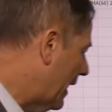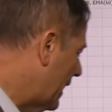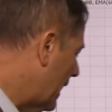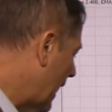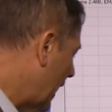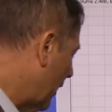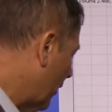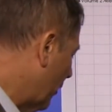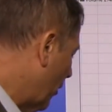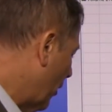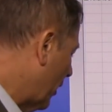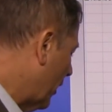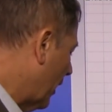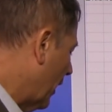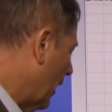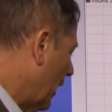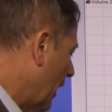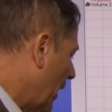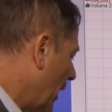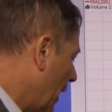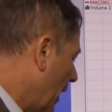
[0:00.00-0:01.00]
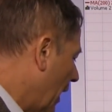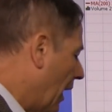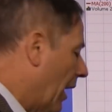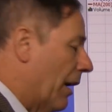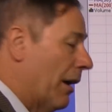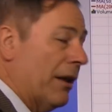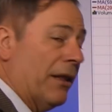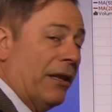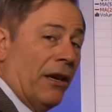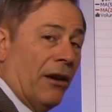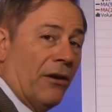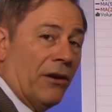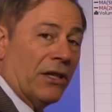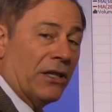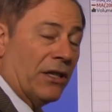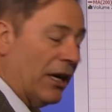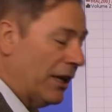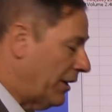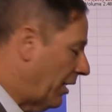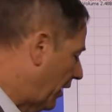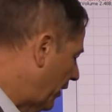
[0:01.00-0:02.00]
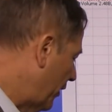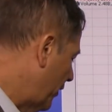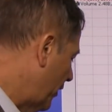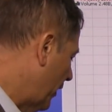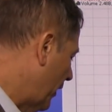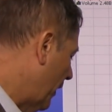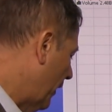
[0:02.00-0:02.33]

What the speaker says: and take a look, the RSI touched